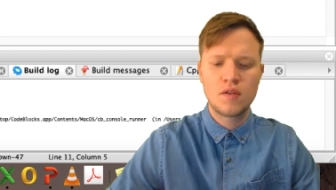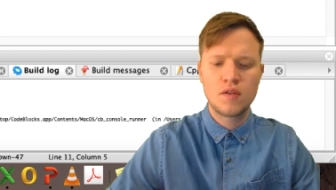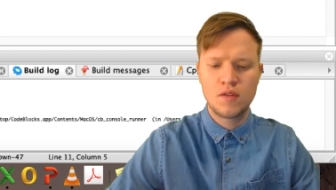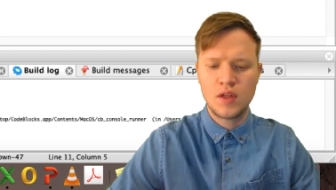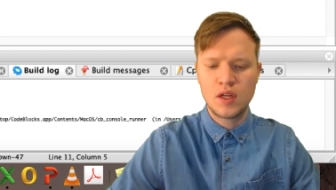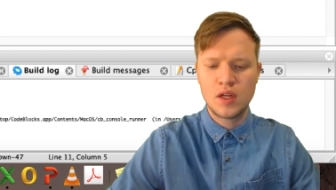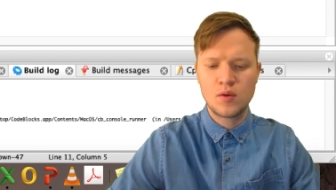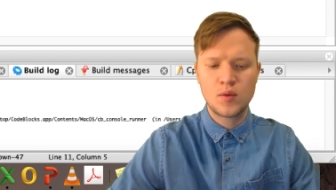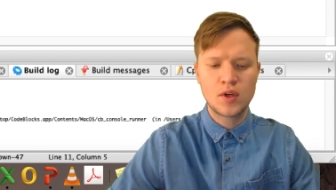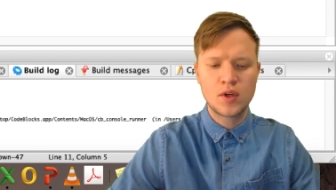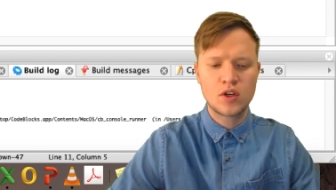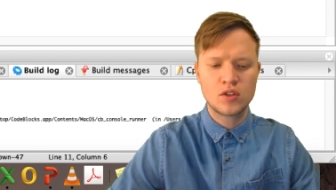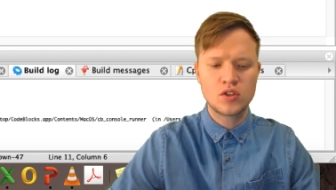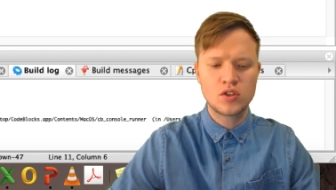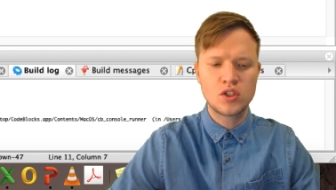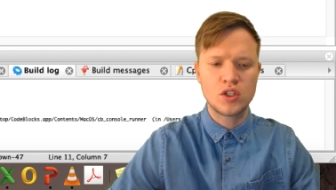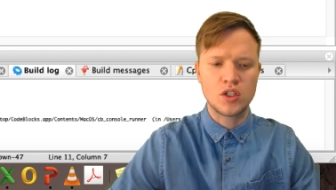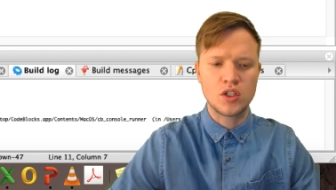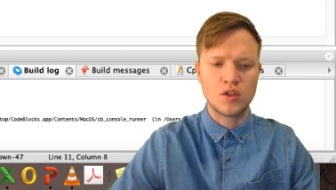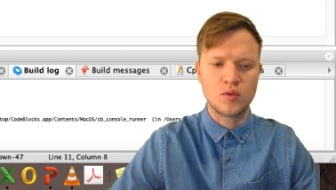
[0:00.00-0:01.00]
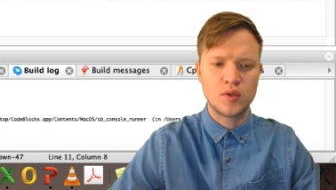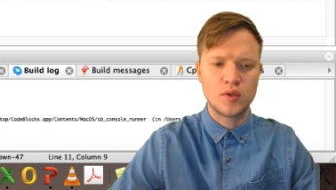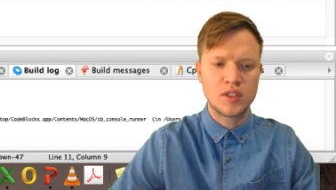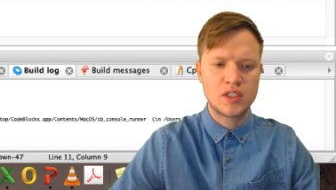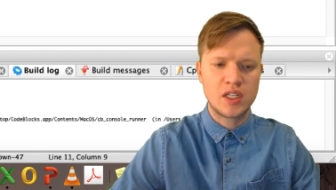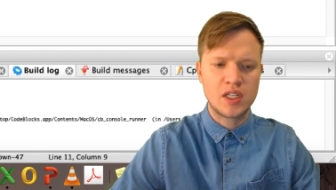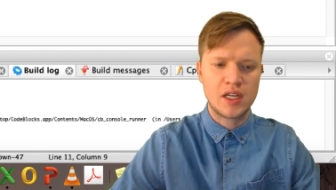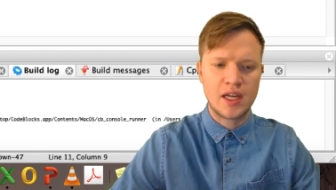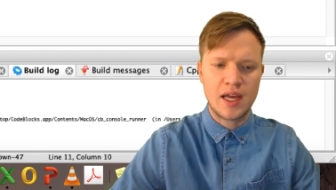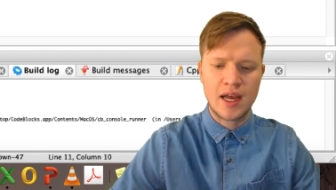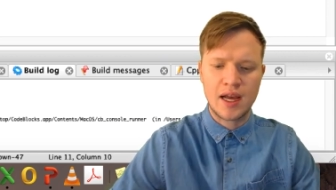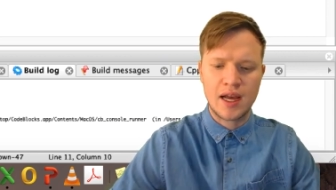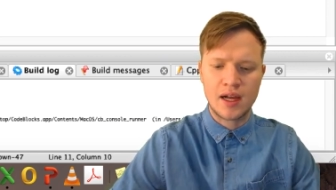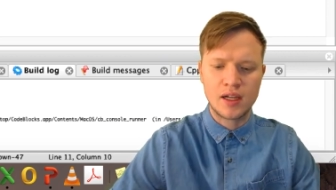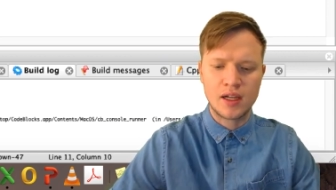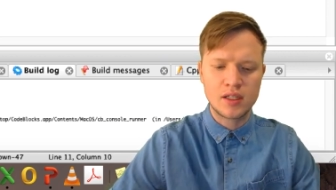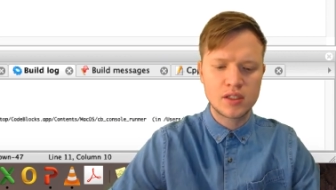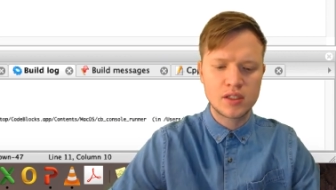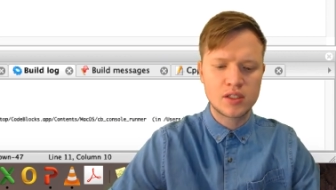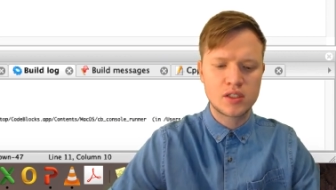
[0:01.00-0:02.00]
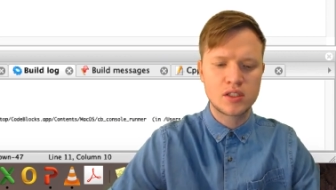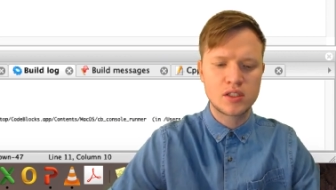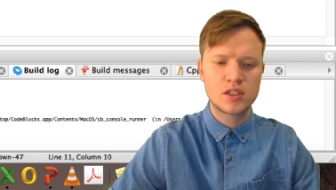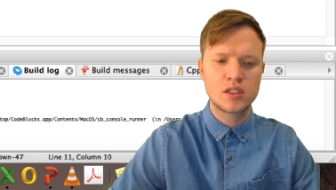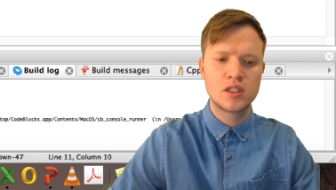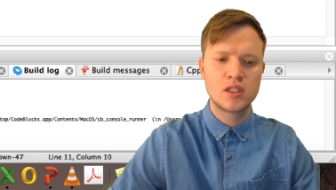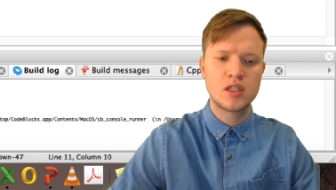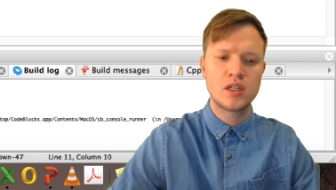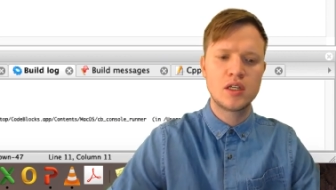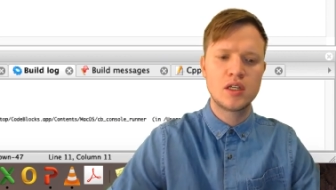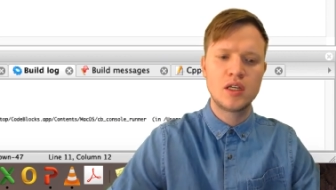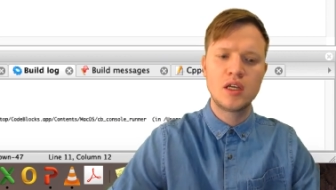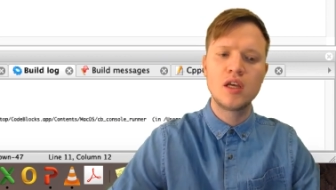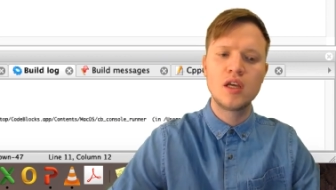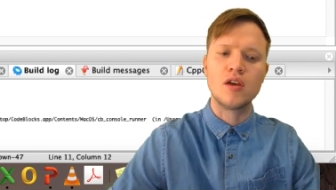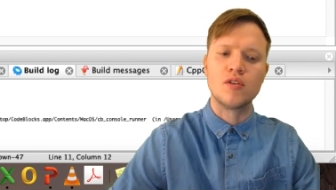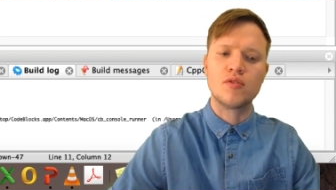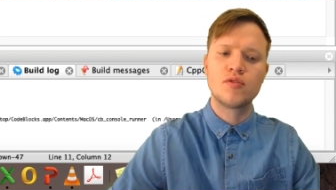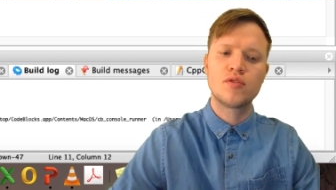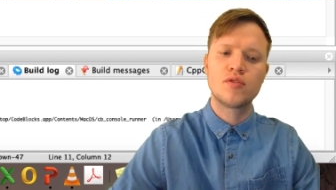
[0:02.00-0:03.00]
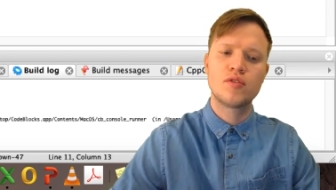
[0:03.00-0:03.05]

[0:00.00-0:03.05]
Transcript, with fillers: Then we continue. We say else if.